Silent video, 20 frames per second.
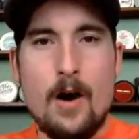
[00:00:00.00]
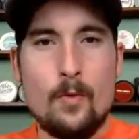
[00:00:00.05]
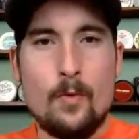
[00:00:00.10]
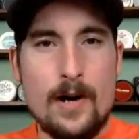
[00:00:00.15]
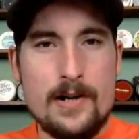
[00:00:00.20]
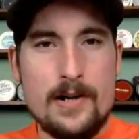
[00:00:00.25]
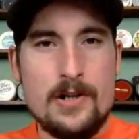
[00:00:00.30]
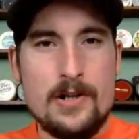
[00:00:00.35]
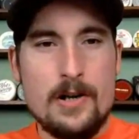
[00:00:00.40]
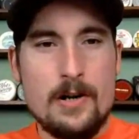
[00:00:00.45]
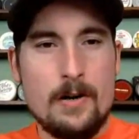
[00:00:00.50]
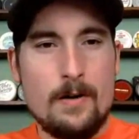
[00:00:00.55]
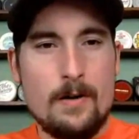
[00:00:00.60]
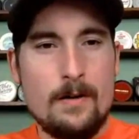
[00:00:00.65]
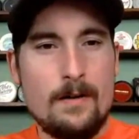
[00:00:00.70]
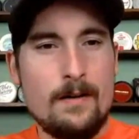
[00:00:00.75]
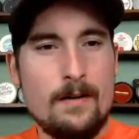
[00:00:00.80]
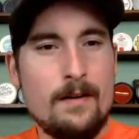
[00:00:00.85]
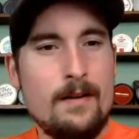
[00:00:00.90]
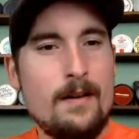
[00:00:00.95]

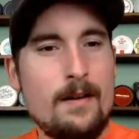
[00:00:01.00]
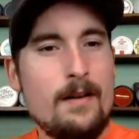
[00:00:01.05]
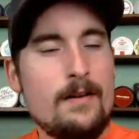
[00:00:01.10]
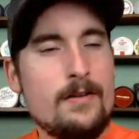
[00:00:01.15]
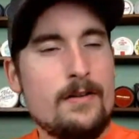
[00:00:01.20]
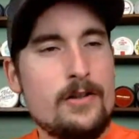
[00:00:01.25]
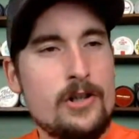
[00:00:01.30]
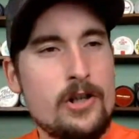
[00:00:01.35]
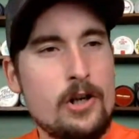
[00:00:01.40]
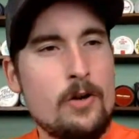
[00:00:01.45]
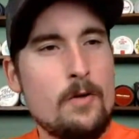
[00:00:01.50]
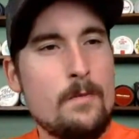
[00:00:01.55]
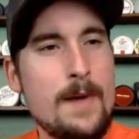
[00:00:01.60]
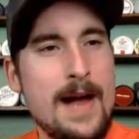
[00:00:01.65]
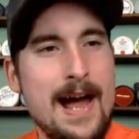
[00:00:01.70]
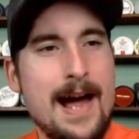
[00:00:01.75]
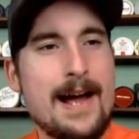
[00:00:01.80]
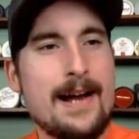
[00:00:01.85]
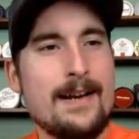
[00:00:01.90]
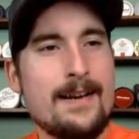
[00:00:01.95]
Original
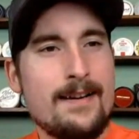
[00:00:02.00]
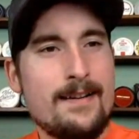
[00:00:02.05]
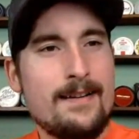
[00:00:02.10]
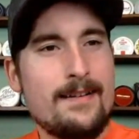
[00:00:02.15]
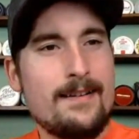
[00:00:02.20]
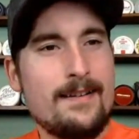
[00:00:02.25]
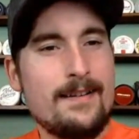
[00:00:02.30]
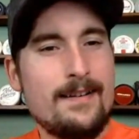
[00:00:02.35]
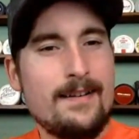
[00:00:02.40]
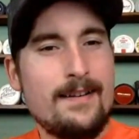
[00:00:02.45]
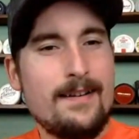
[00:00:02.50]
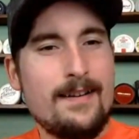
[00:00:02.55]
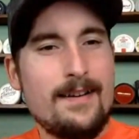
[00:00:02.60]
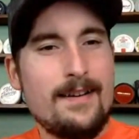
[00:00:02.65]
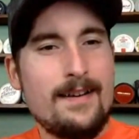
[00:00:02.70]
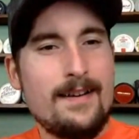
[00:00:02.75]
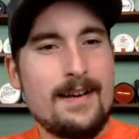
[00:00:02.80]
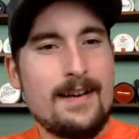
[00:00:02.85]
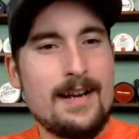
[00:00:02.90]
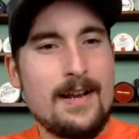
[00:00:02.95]
Chew Bag.
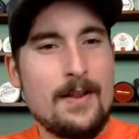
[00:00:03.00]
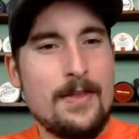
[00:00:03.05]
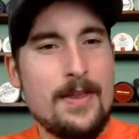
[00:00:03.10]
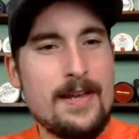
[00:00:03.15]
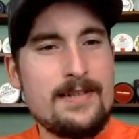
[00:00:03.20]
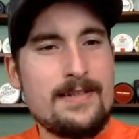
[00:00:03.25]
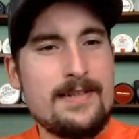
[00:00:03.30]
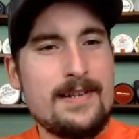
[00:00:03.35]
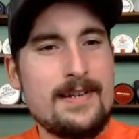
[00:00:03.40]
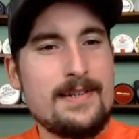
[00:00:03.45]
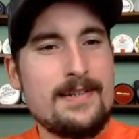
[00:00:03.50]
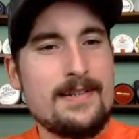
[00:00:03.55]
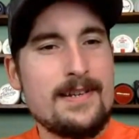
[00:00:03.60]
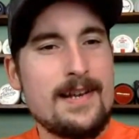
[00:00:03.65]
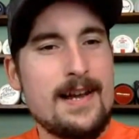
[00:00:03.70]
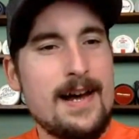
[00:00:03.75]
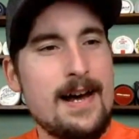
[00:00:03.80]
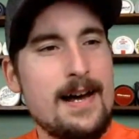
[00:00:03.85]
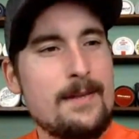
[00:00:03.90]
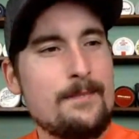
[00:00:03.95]
Now this
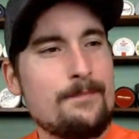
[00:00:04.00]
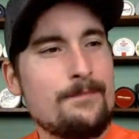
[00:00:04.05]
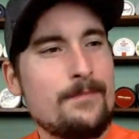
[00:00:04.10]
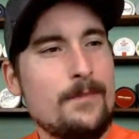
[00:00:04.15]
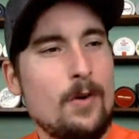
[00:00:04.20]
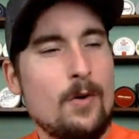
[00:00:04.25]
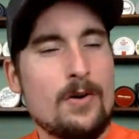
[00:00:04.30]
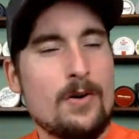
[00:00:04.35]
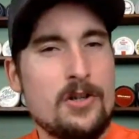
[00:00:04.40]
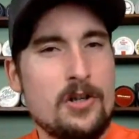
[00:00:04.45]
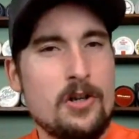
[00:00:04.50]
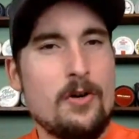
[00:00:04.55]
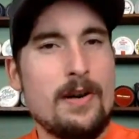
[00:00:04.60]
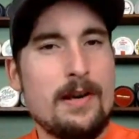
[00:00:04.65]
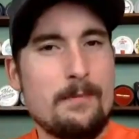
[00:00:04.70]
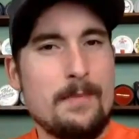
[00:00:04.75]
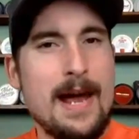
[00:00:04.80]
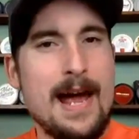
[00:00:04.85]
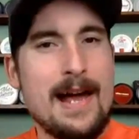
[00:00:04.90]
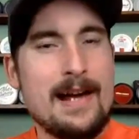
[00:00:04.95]
is, or
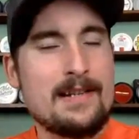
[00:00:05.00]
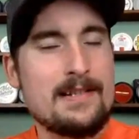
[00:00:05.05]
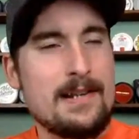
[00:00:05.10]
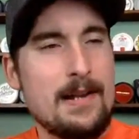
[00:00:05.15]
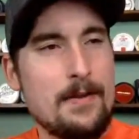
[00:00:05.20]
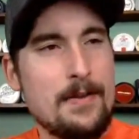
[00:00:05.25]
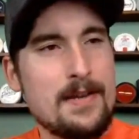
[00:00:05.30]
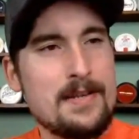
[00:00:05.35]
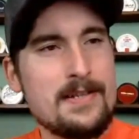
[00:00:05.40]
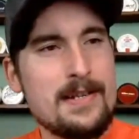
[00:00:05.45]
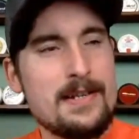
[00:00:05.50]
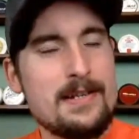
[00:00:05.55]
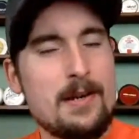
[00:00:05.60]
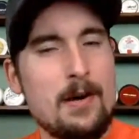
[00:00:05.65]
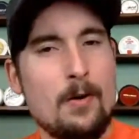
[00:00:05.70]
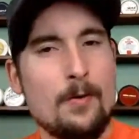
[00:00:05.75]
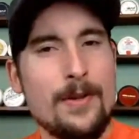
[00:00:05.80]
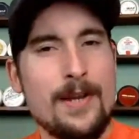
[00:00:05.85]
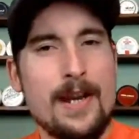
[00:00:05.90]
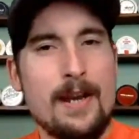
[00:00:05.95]
chewing bags. Now this
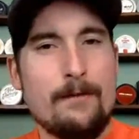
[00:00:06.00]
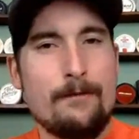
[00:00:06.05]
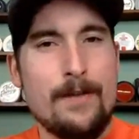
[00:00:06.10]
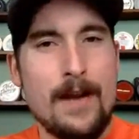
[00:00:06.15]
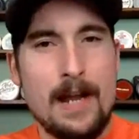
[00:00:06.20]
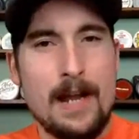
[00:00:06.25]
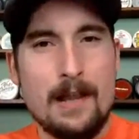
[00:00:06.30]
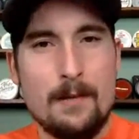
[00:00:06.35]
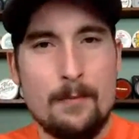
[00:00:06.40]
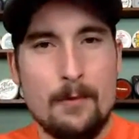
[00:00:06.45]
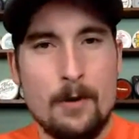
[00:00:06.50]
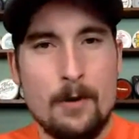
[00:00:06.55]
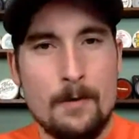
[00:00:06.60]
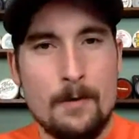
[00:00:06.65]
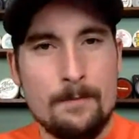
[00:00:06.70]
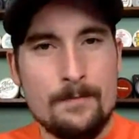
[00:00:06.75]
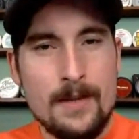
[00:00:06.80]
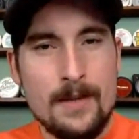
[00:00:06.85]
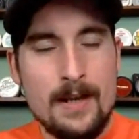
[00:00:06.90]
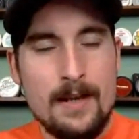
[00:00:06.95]
is only
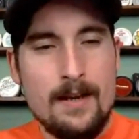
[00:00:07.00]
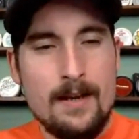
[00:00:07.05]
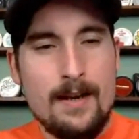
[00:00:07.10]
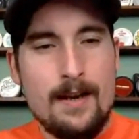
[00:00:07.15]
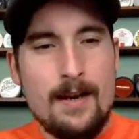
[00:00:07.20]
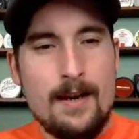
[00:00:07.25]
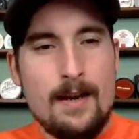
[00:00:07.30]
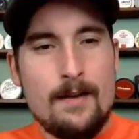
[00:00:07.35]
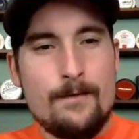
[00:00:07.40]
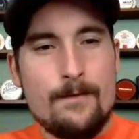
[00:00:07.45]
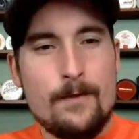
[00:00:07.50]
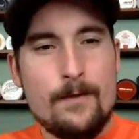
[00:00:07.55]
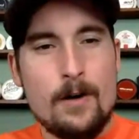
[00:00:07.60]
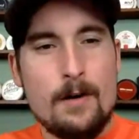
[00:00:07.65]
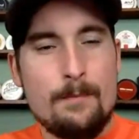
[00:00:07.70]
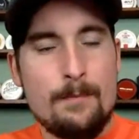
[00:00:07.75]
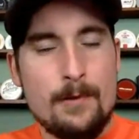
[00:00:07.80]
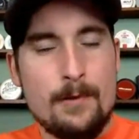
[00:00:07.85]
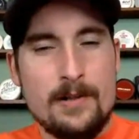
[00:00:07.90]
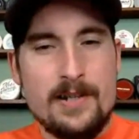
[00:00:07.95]
available
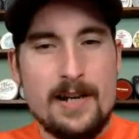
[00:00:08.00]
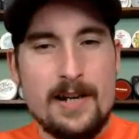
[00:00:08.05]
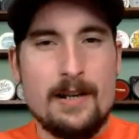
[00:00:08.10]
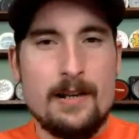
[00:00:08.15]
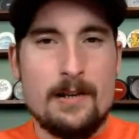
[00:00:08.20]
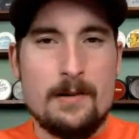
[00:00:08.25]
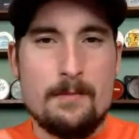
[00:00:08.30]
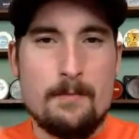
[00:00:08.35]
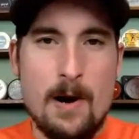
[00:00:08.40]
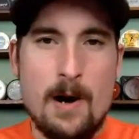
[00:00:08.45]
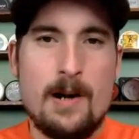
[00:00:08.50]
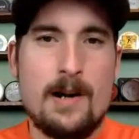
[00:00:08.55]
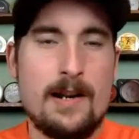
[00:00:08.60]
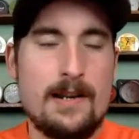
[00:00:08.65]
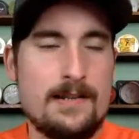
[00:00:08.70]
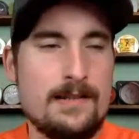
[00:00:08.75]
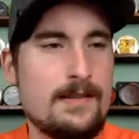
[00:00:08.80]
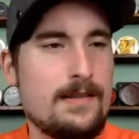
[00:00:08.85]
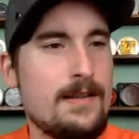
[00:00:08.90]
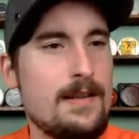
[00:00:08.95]
for particular
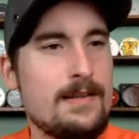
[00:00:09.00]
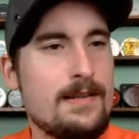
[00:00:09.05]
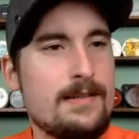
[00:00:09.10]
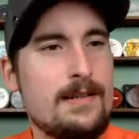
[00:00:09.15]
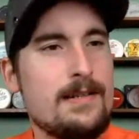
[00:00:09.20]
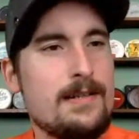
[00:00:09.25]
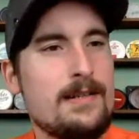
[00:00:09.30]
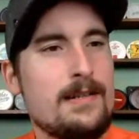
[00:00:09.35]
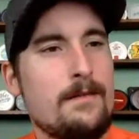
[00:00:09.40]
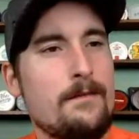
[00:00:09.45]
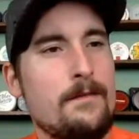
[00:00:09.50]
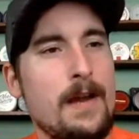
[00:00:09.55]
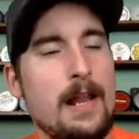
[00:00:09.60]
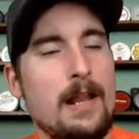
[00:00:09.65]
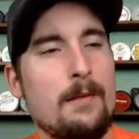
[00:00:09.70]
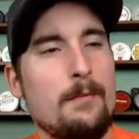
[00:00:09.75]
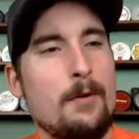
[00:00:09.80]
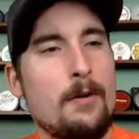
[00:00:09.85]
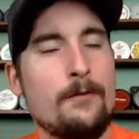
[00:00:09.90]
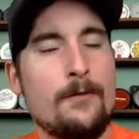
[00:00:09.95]
markets. This is
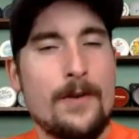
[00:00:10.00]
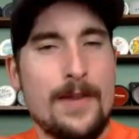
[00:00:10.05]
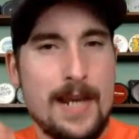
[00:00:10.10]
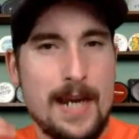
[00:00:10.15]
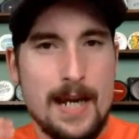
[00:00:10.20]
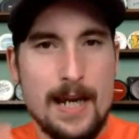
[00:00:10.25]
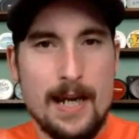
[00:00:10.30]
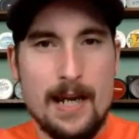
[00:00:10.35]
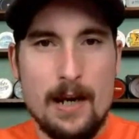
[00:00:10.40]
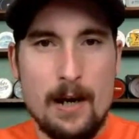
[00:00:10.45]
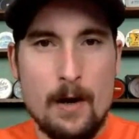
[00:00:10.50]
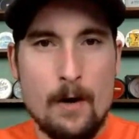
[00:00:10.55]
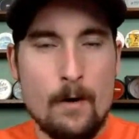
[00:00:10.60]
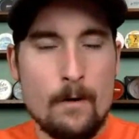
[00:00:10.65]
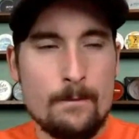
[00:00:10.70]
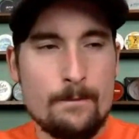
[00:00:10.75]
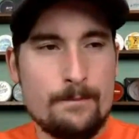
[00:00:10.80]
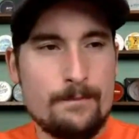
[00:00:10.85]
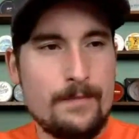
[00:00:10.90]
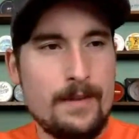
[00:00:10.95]
available for the
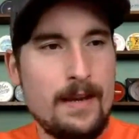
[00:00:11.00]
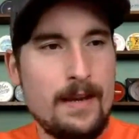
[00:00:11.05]
EU